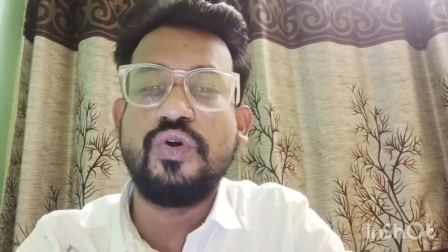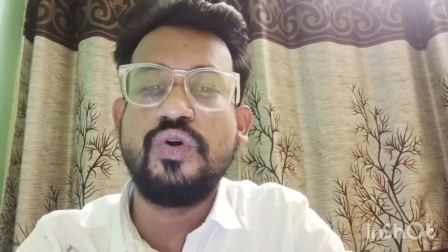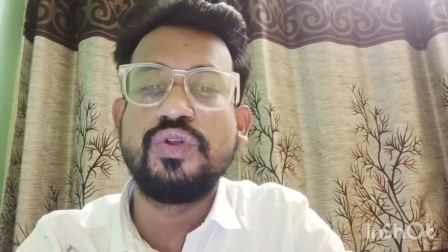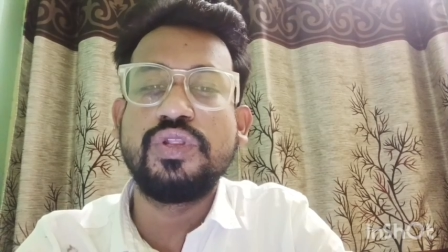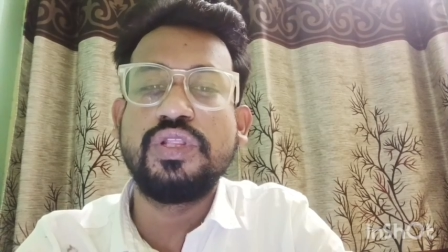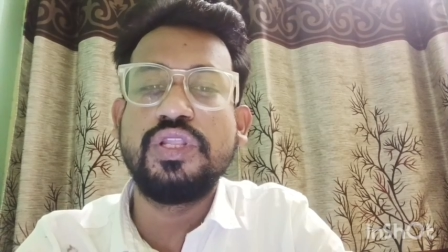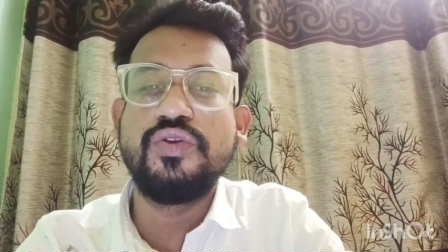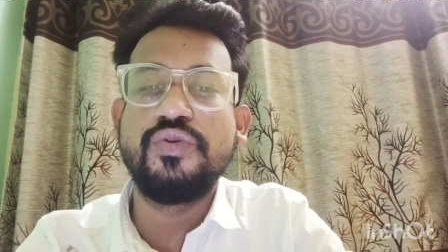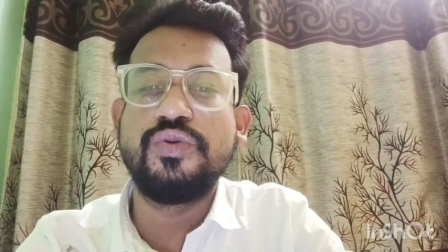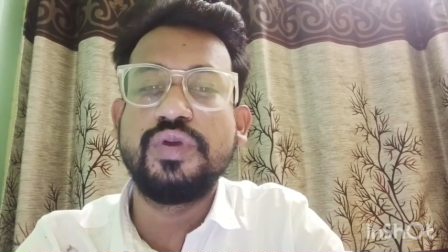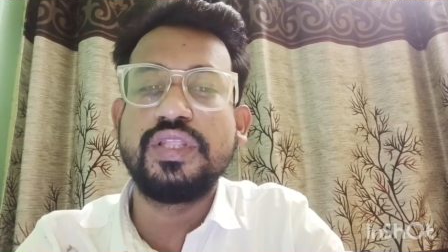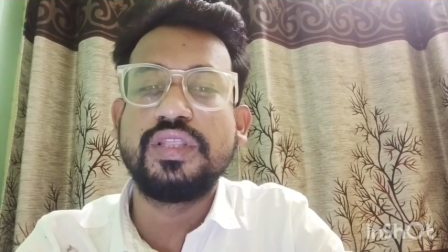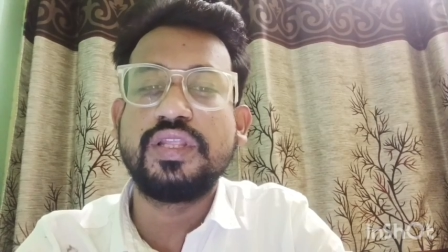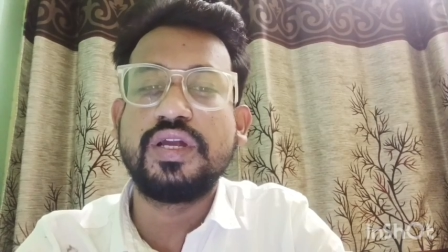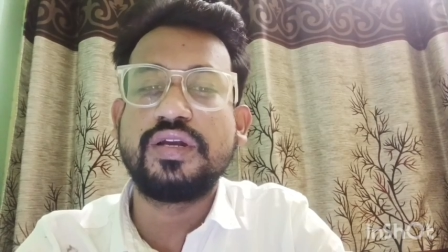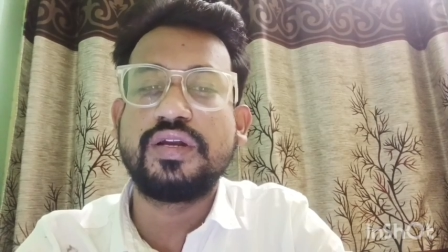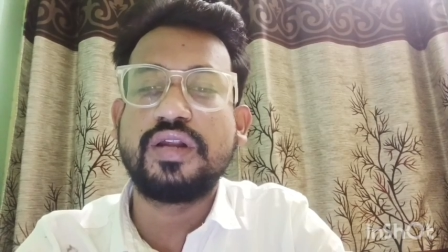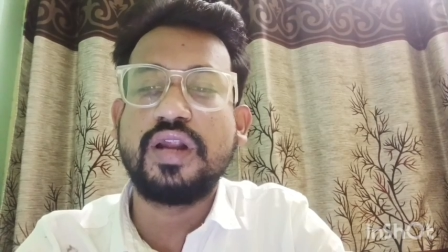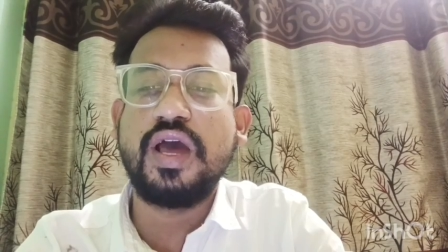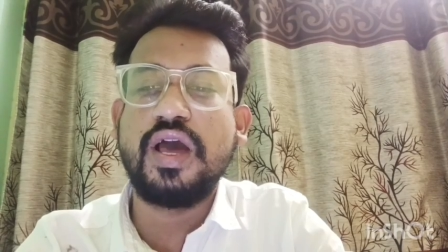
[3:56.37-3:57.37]
only when
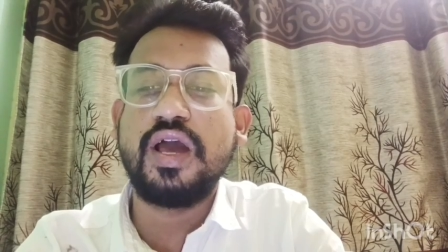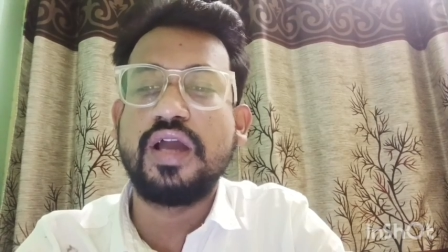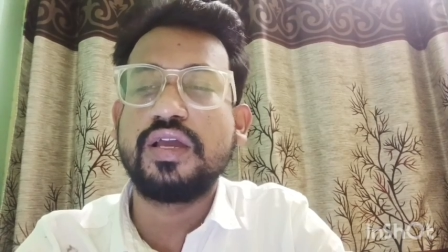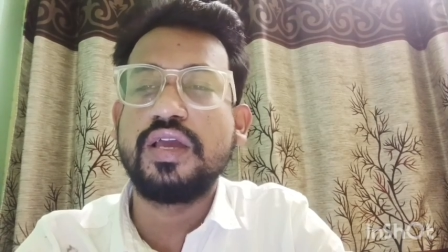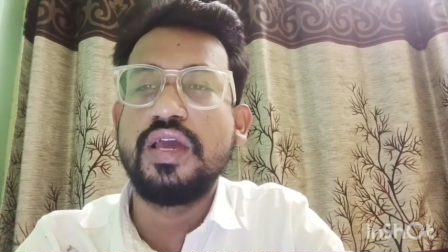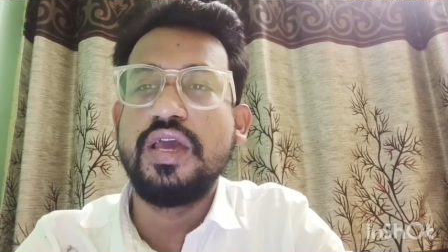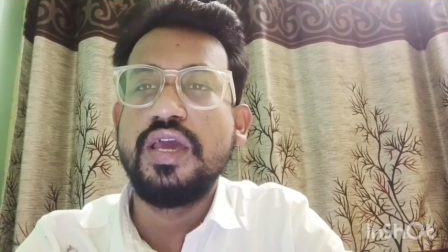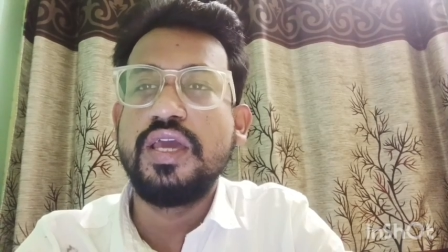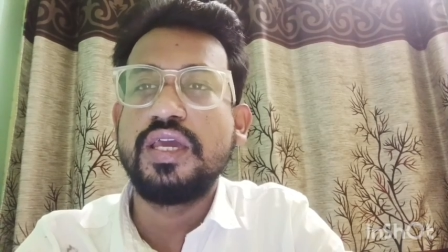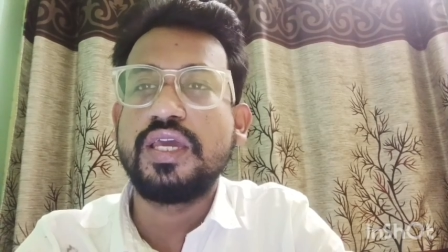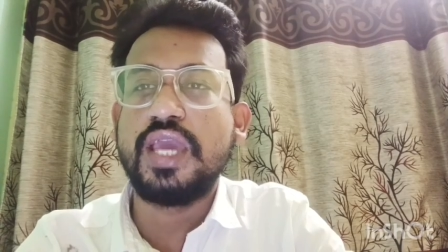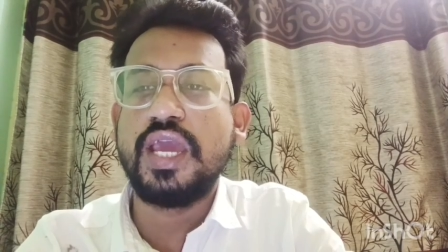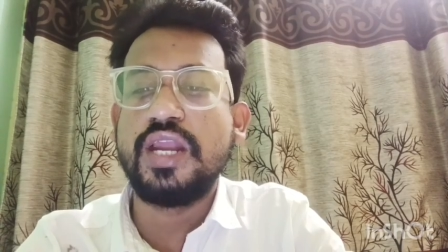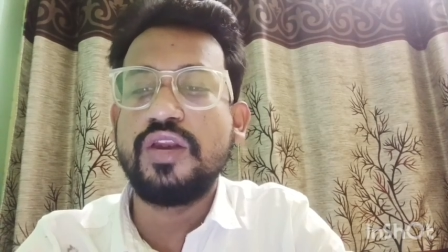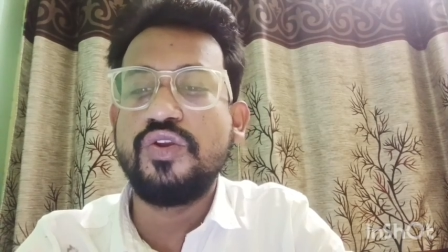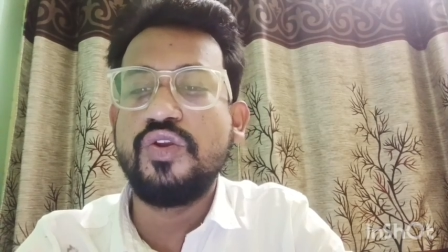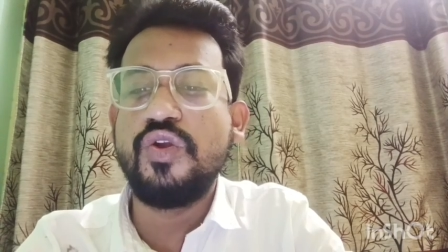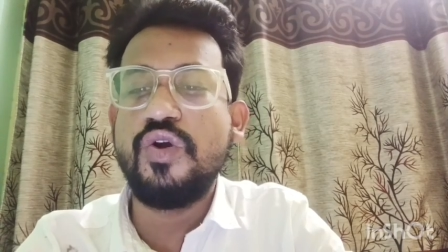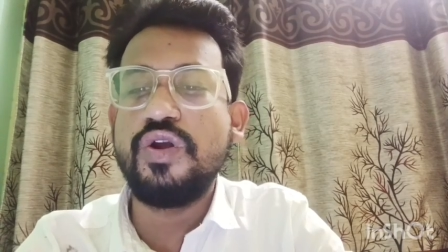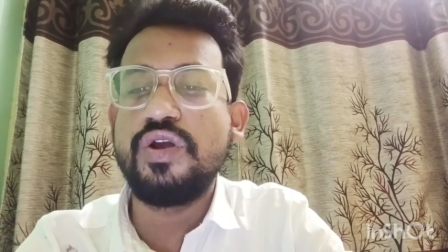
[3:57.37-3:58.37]
the drug
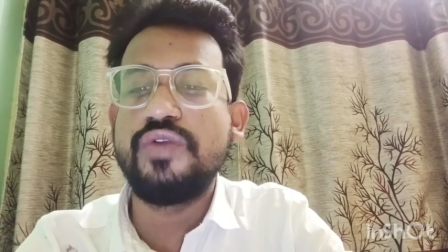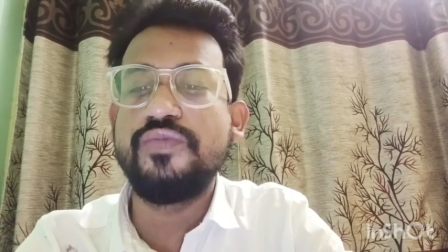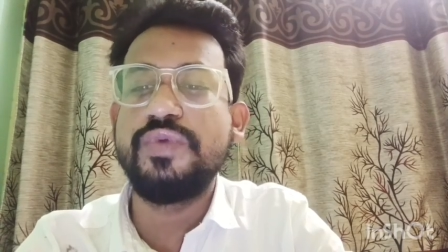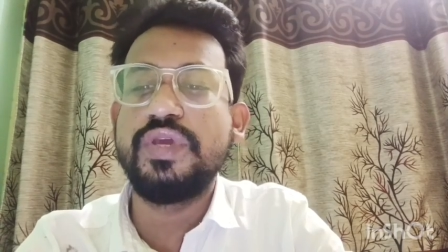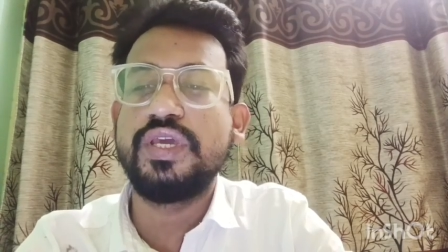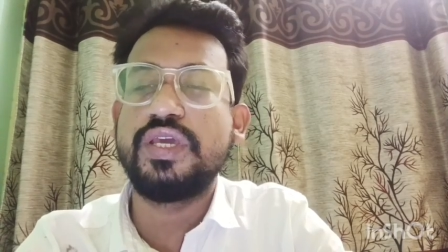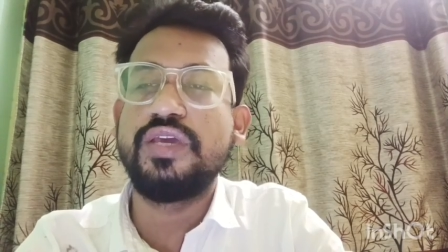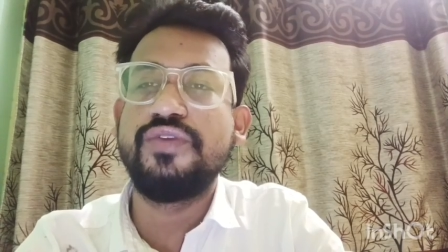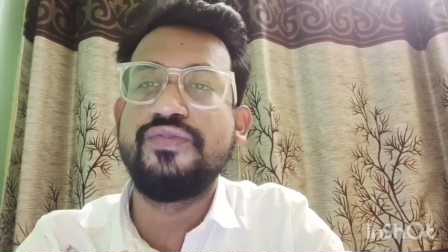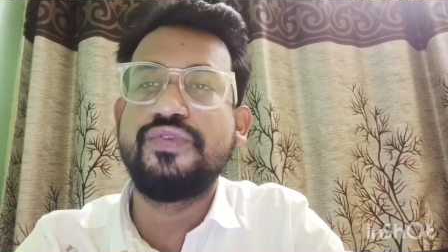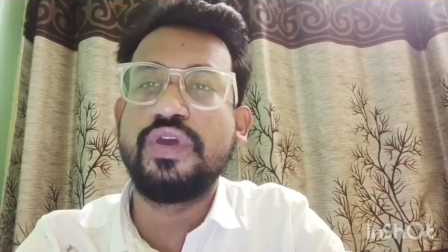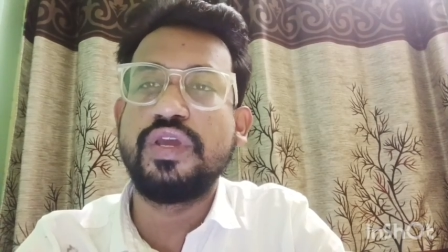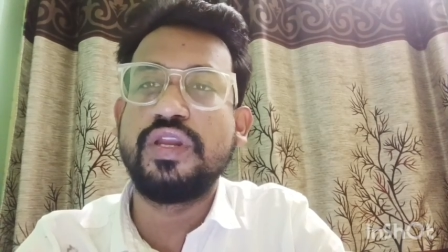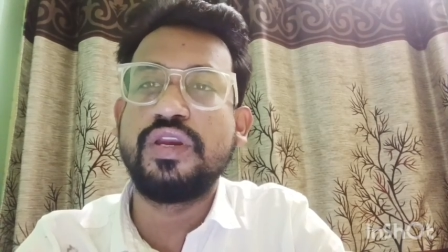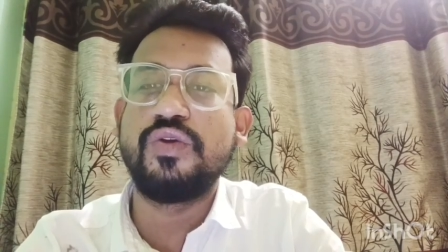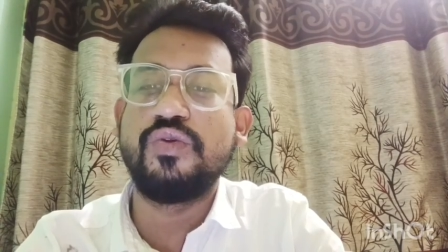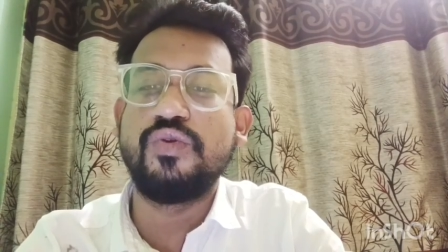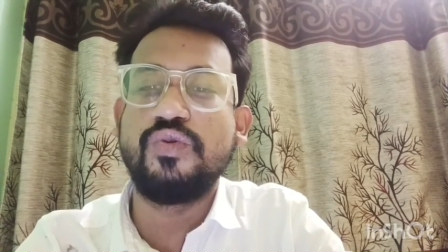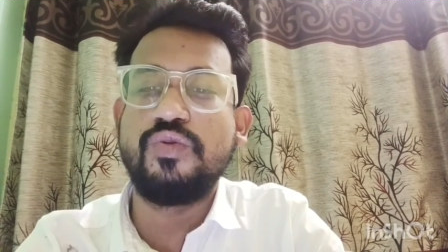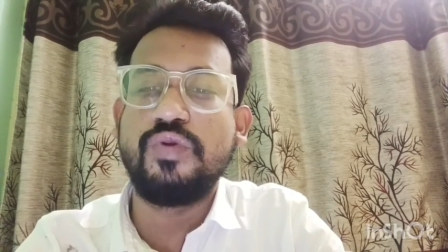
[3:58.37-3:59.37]
cannot be
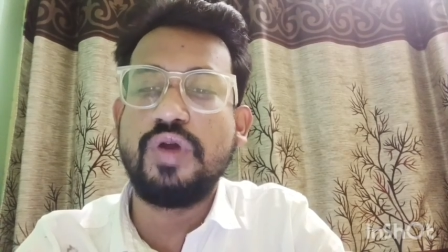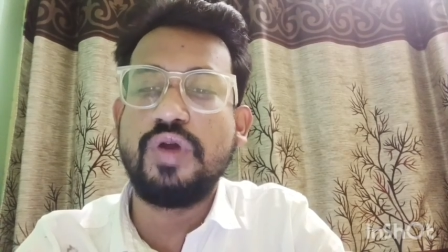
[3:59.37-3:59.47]
given